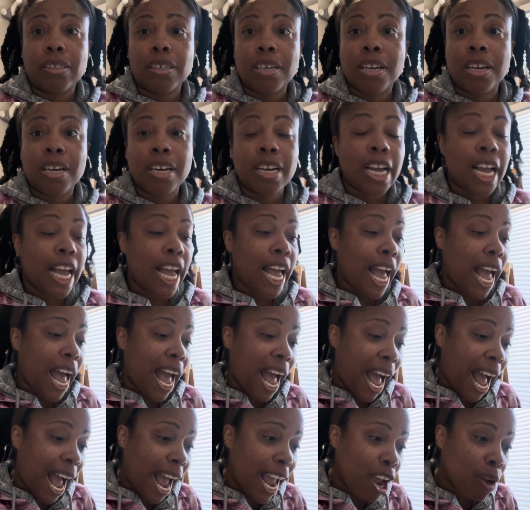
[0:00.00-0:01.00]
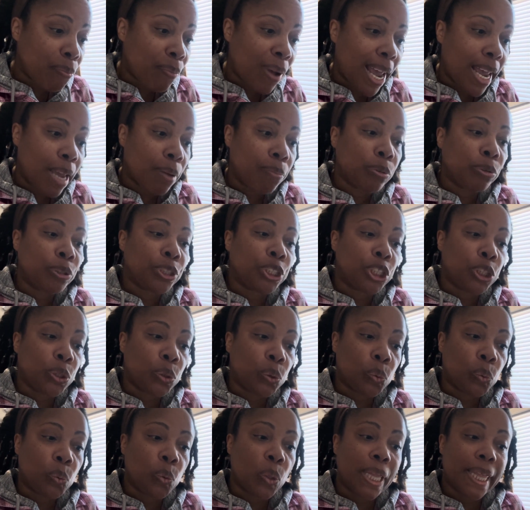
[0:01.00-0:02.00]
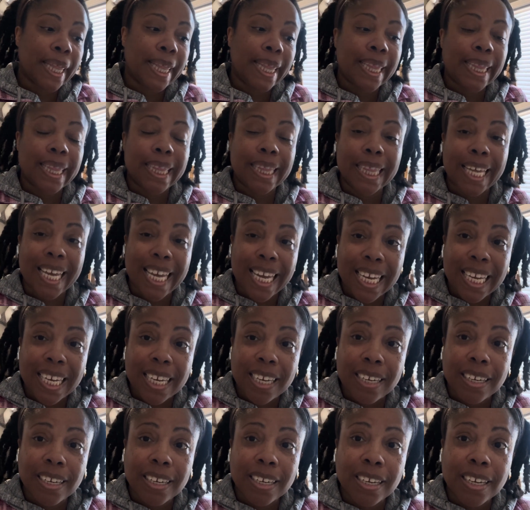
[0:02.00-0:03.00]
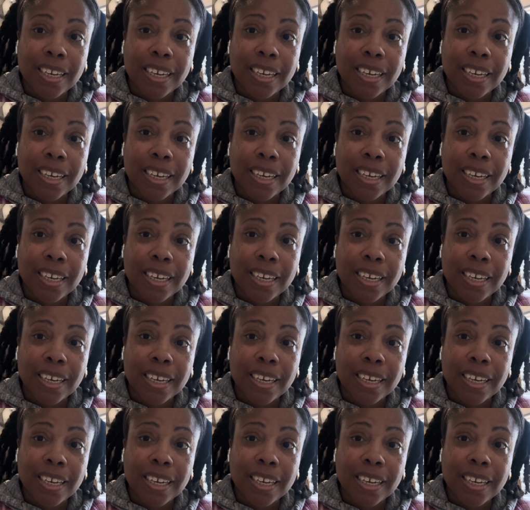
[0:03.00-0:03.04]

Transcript: I am able to think.